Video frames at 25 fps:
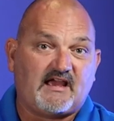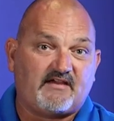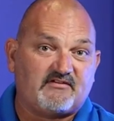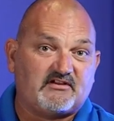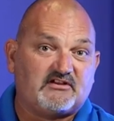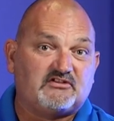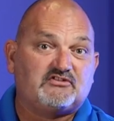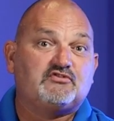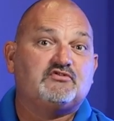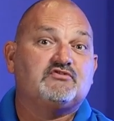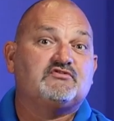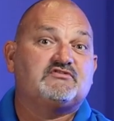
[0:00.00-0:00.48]

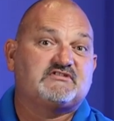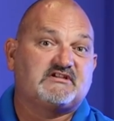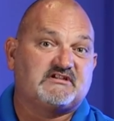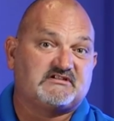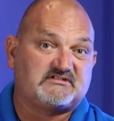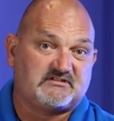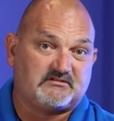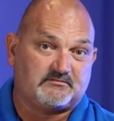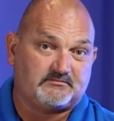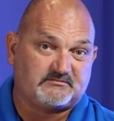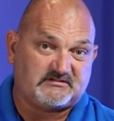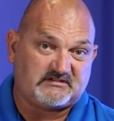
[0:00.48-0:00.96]
having two
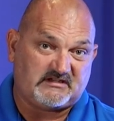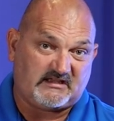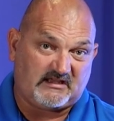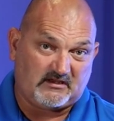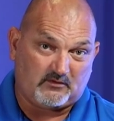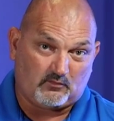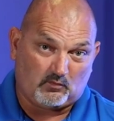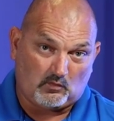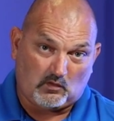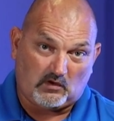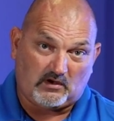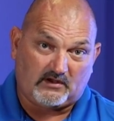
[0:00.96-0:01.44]
systems
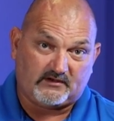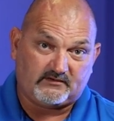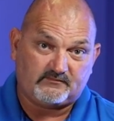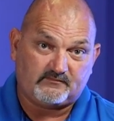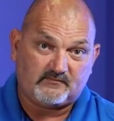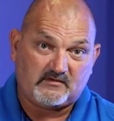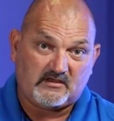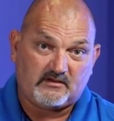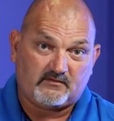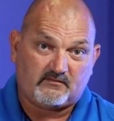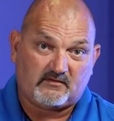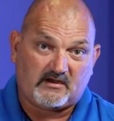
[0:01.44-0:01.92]
in one,
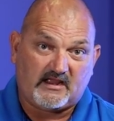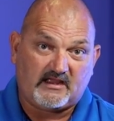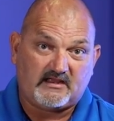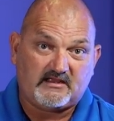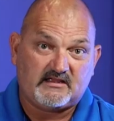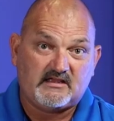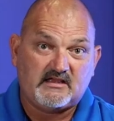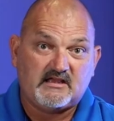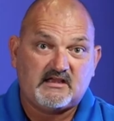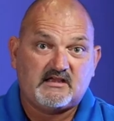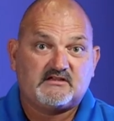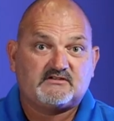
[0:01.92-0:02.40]

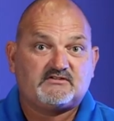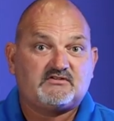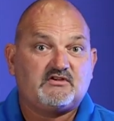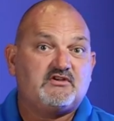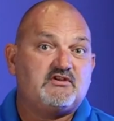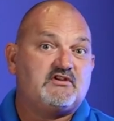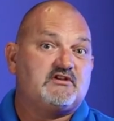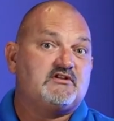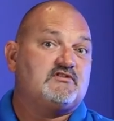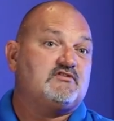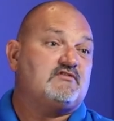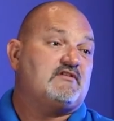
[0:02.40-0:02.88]
right? So
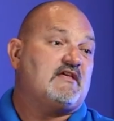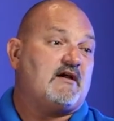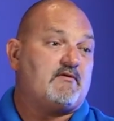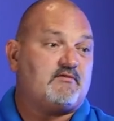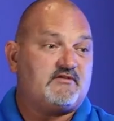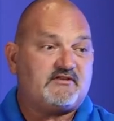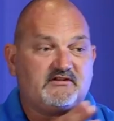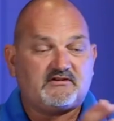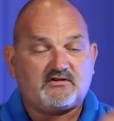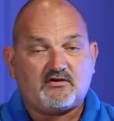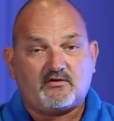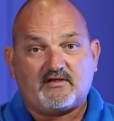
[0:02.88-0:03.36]
you can do that
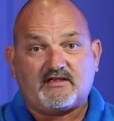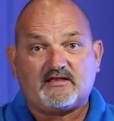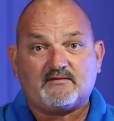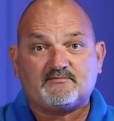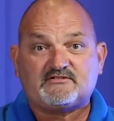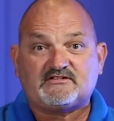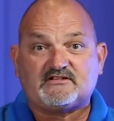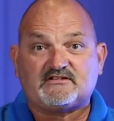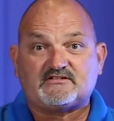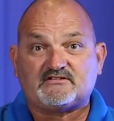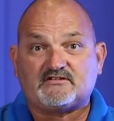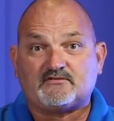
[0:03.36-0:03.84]
with an
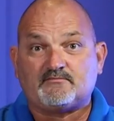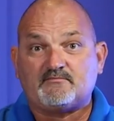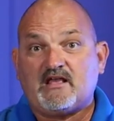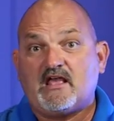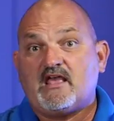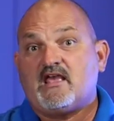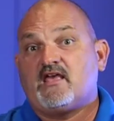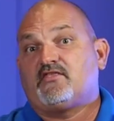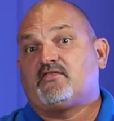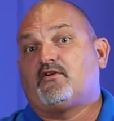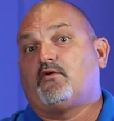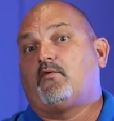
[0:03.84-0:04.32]
OEM system.
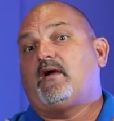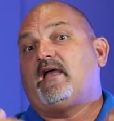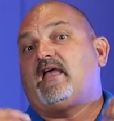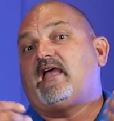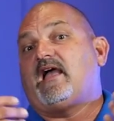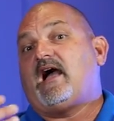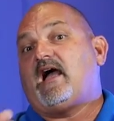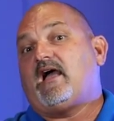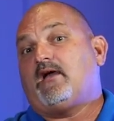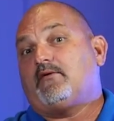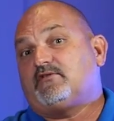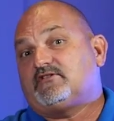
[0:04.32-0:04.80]
The way
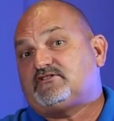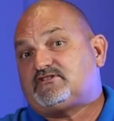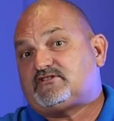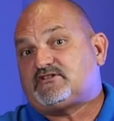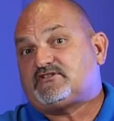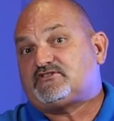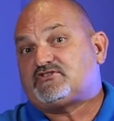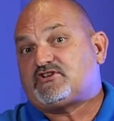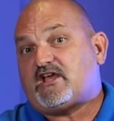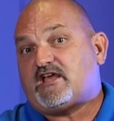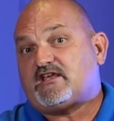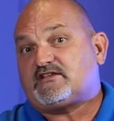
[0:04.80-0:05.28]
I would
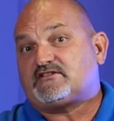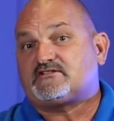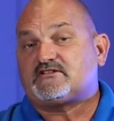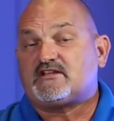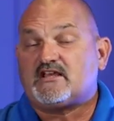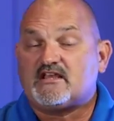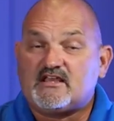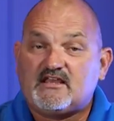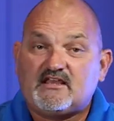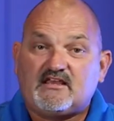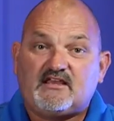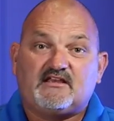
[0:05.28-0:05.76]
suggest
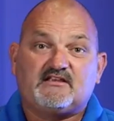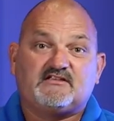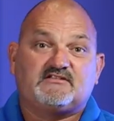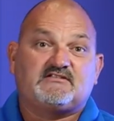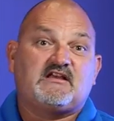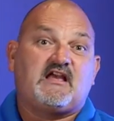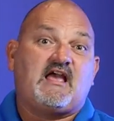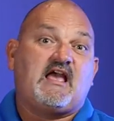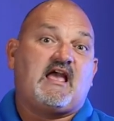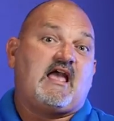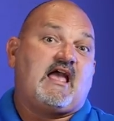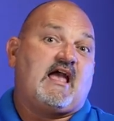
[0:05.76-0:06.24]

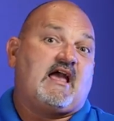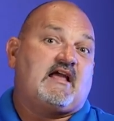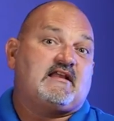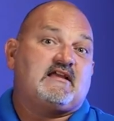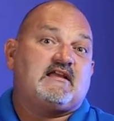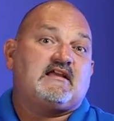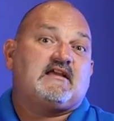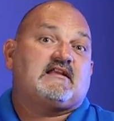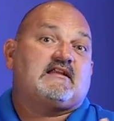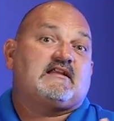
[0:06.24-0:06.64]
is adding